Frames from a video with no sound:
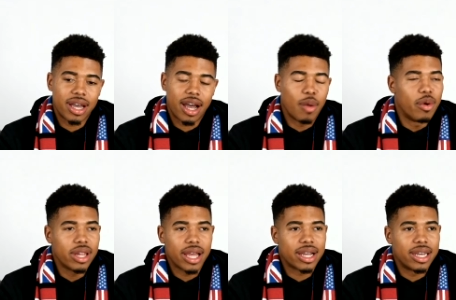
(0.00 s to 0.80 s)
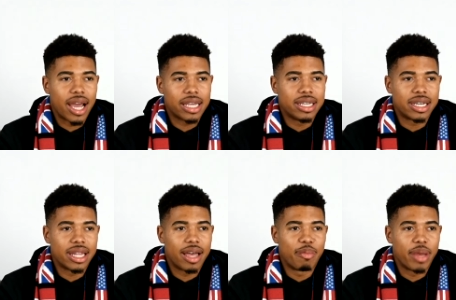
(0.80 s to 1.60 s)
I want like a Nike
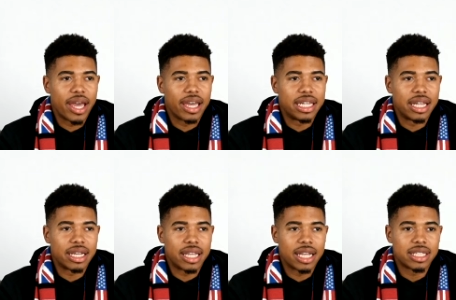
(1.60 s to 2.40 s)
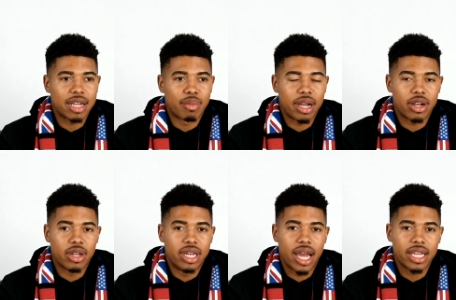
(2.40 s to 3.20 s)
collab bad. Like that's like my
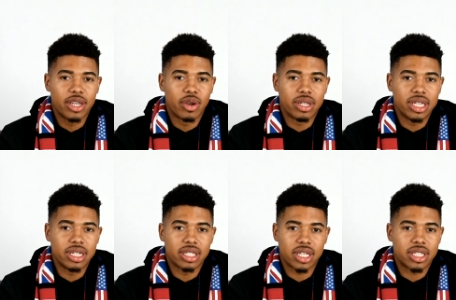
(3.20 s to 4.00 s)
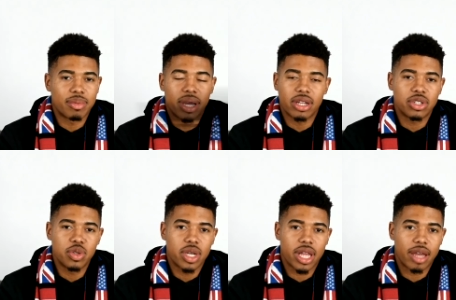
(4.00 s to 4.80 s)
Nike or Adidas, like some kind of
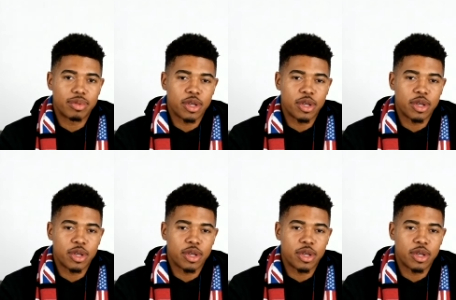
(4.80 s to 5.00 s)
shoe collab.